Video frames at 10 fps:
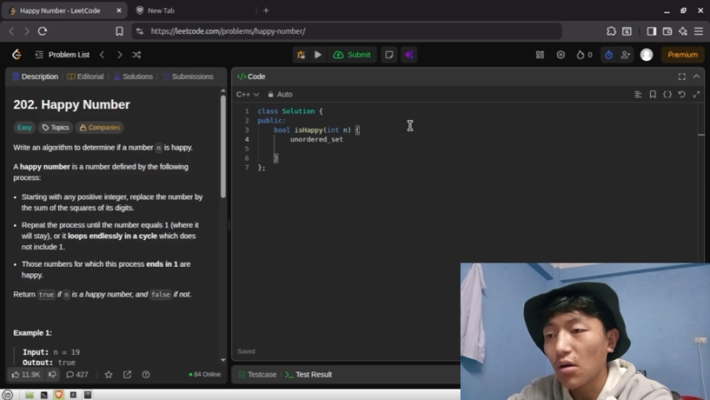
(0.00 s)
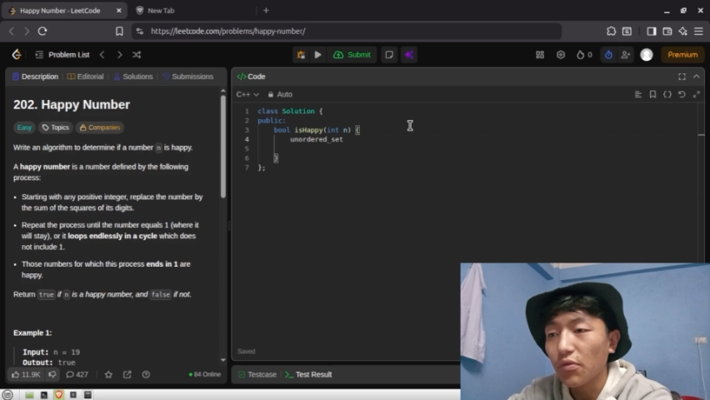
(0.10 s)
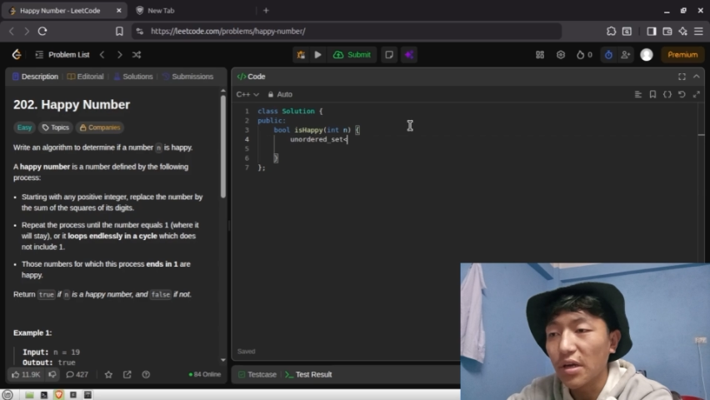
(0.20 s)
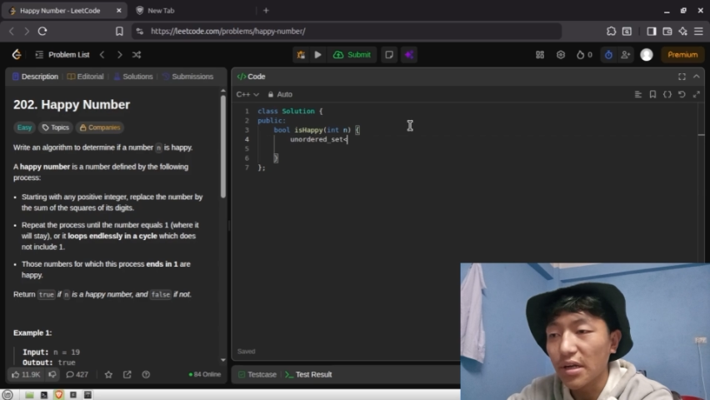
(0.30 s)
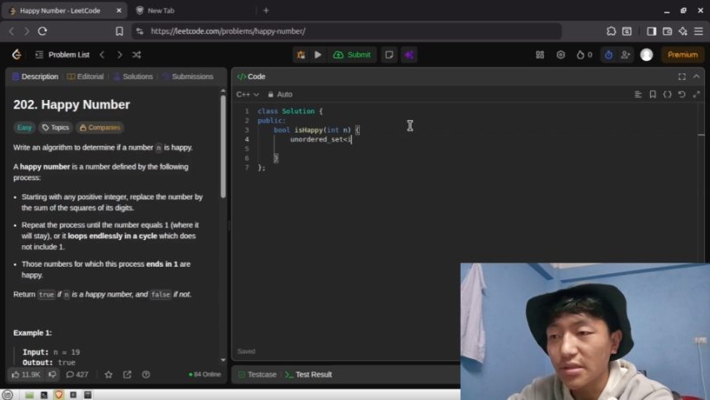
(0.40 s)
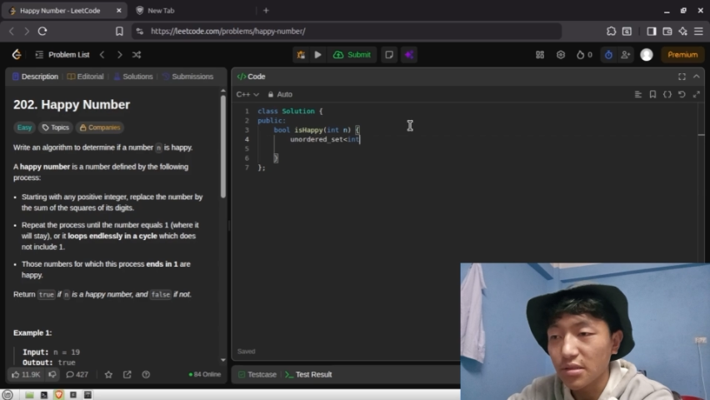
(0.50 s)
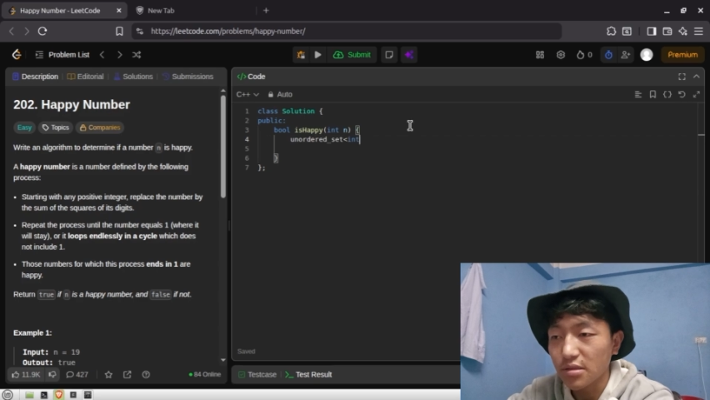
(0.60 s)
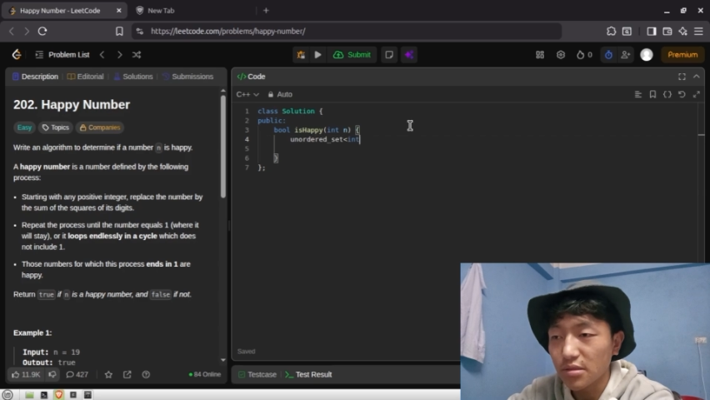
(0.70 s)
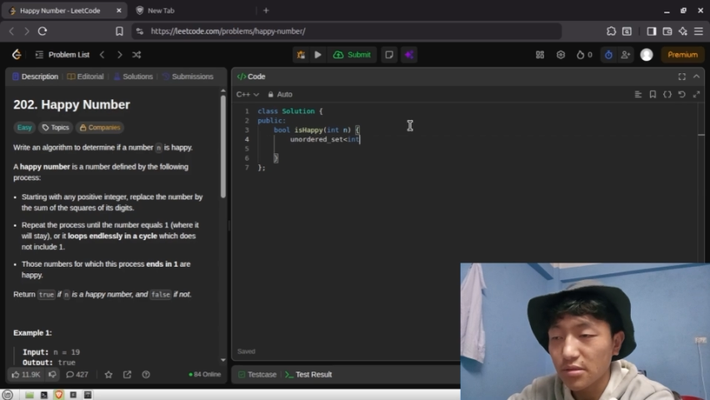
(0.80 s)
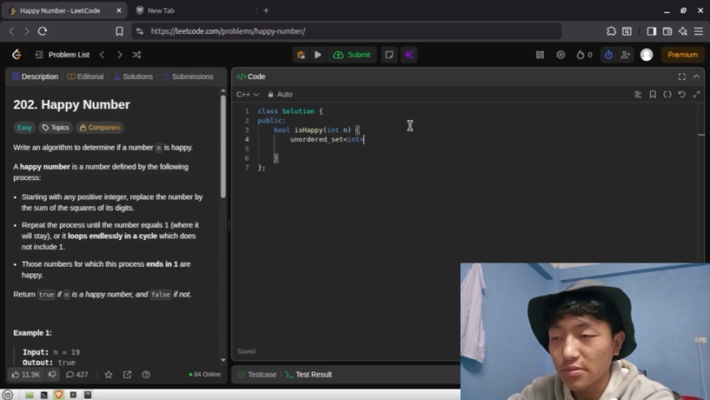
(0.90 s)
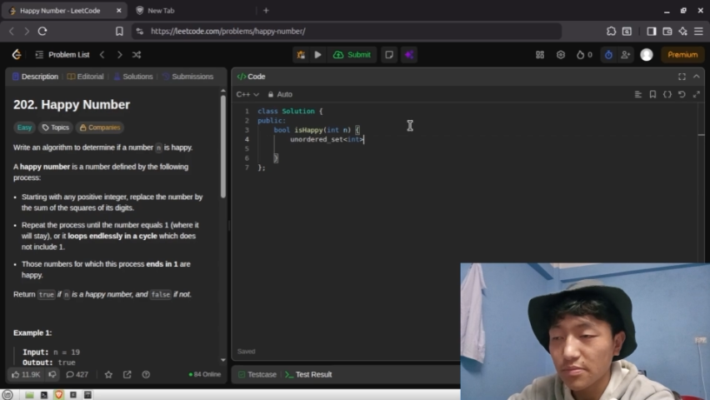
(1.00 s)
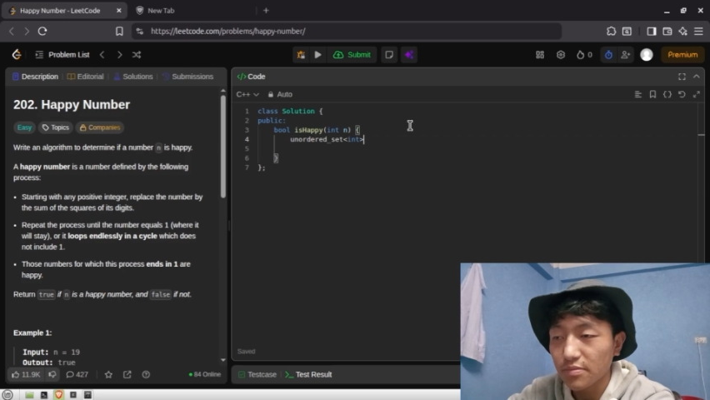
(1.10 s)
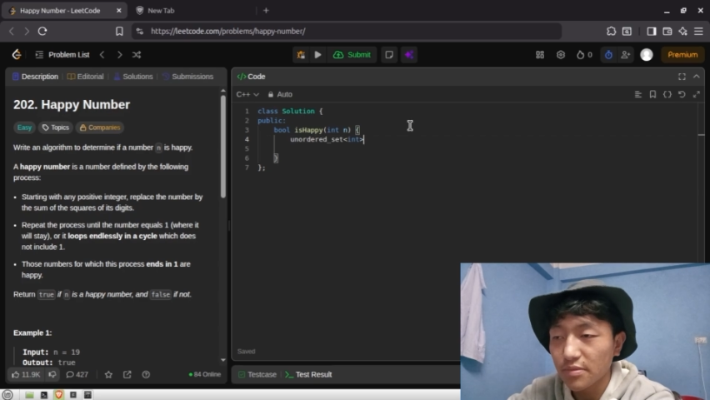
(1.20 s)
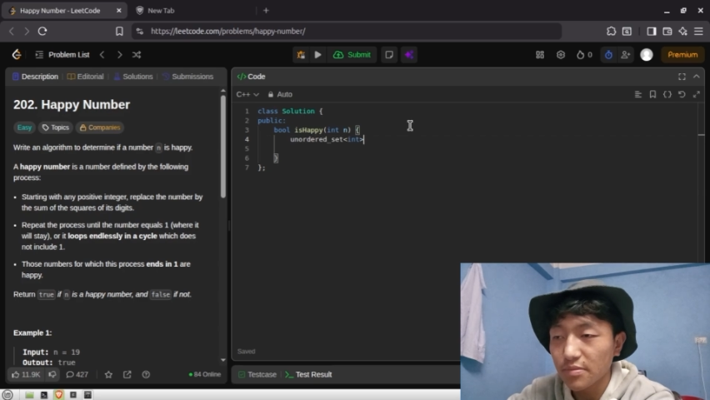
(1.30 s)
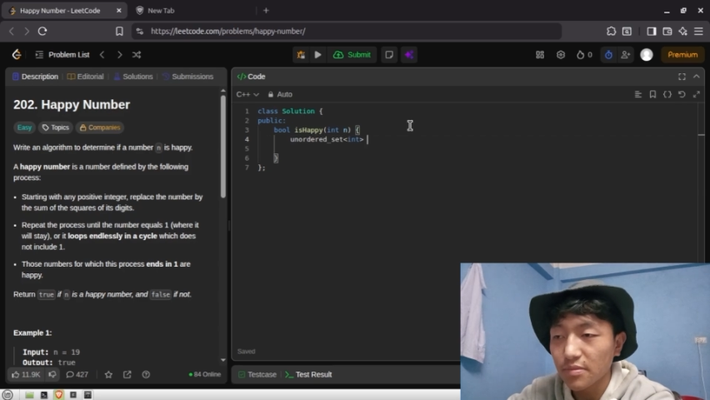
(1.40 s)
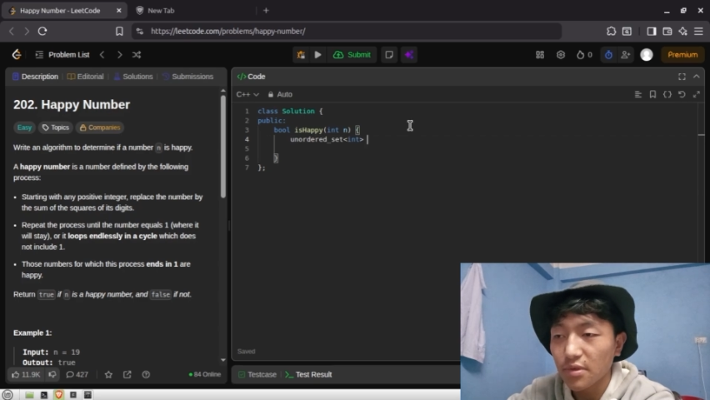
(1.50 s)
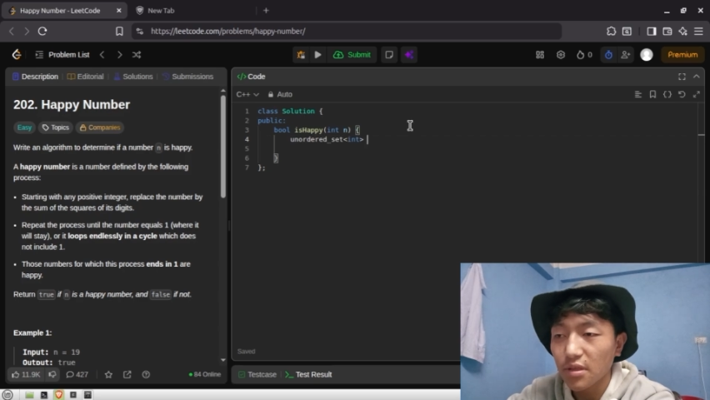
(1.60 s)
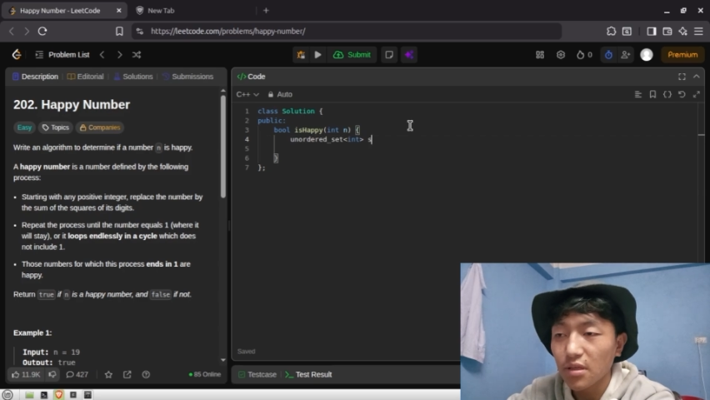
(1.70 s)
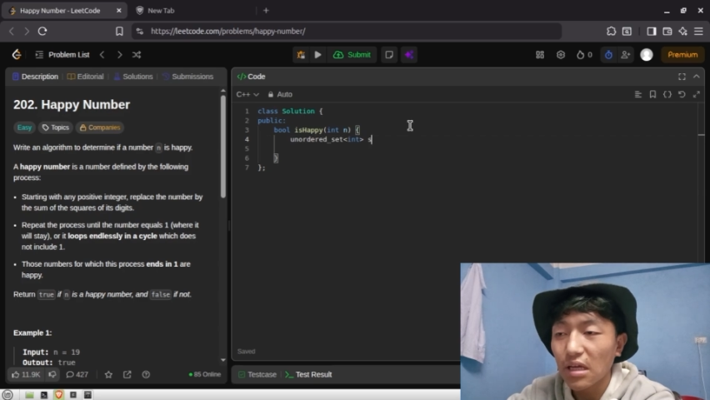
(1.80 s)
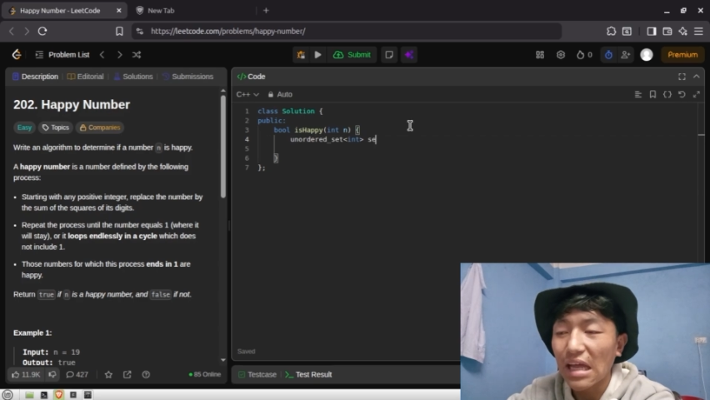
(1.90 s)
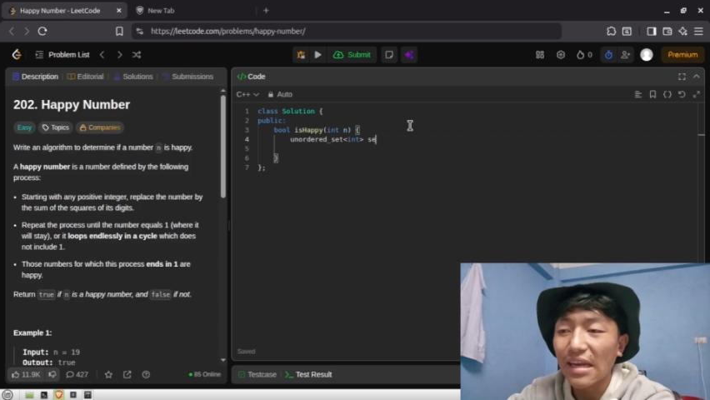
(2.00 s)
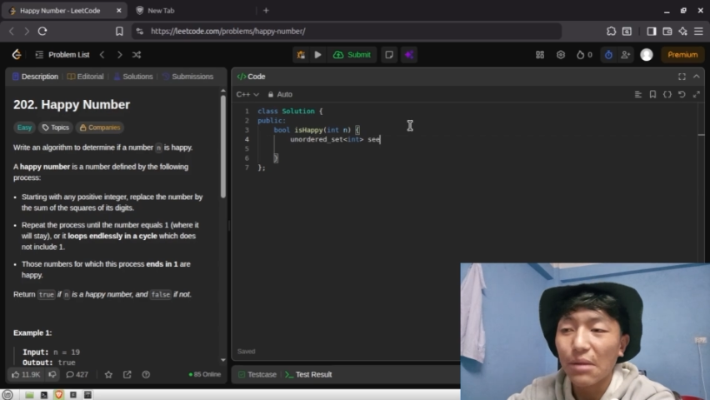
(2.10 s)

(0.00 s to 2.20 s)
of integers and